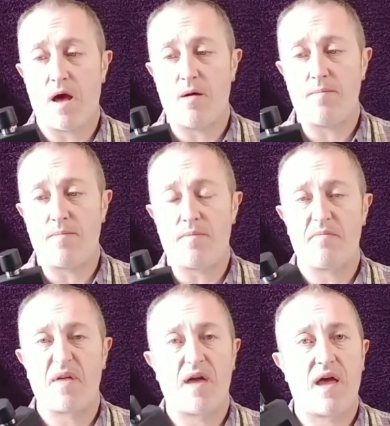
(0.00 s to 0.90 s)

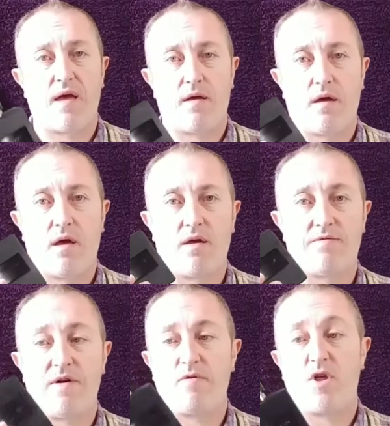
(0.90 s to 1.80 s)

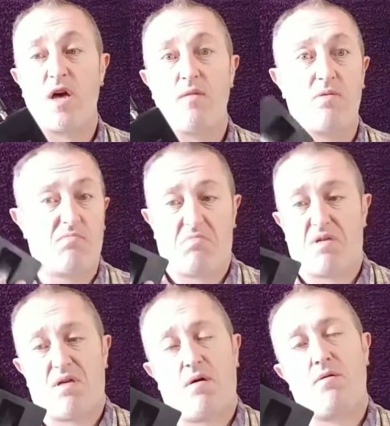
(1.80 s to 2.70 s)
It's very cheap.
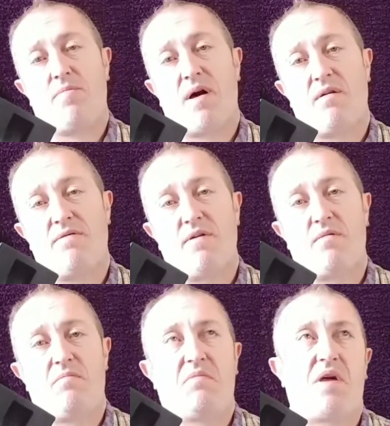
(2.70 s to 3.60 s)
It's eau de
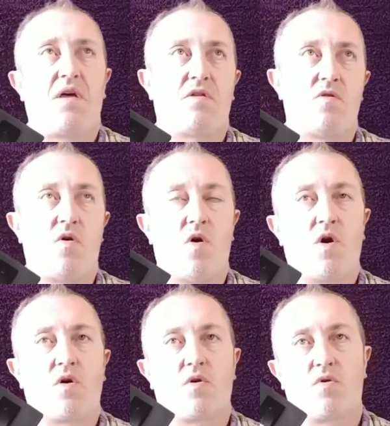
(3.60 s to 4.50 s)
parfum. It's
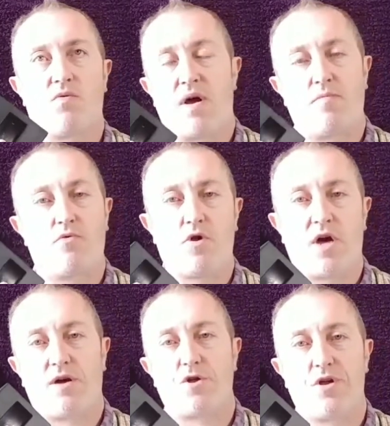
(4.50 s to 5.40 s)
not a great
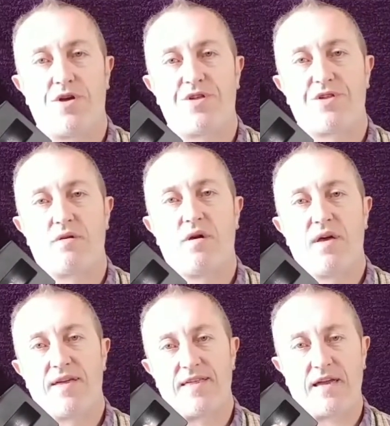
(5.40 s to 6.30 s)
projectionist.
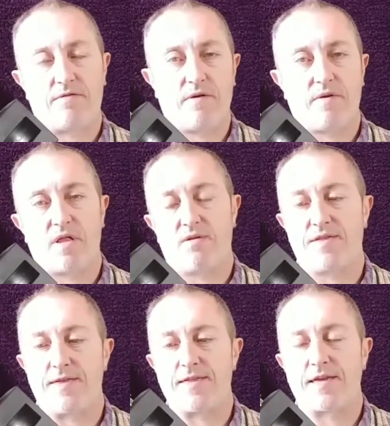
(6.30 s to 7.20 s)
Sits very
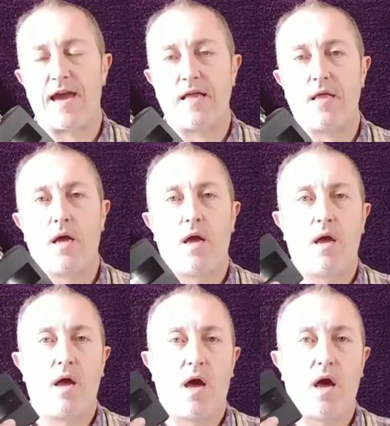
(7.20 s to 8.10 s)
close to the skin.
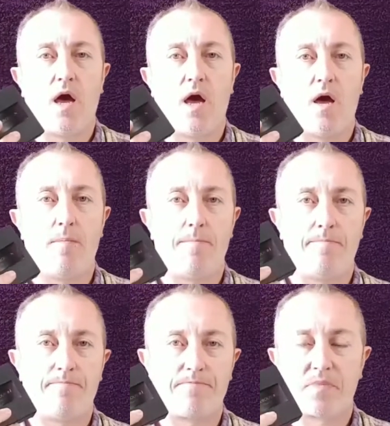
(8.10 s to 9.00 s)

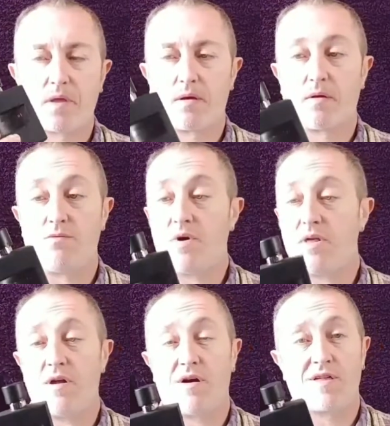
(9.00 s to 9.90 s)

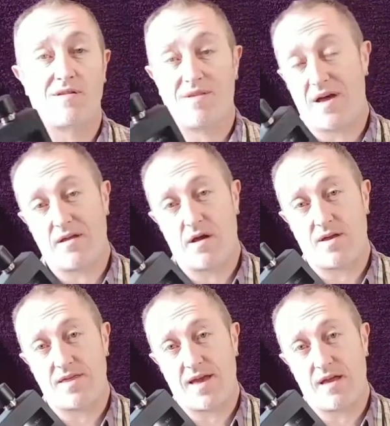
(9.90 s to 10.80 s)
Really nice date
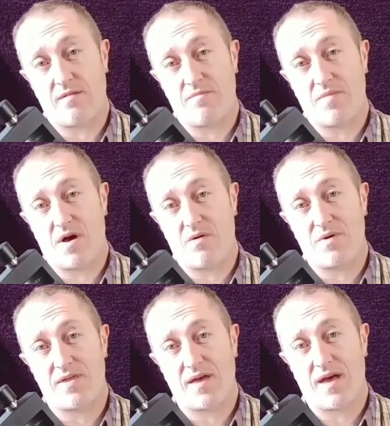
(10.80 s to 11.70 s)
night scent, I
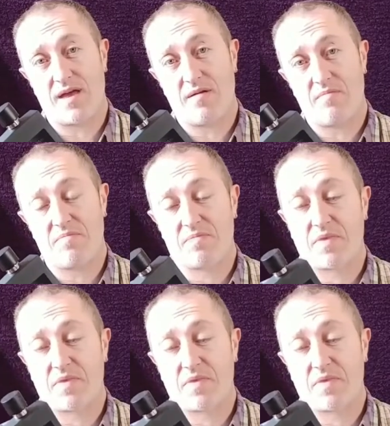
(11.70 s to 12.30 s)
would say.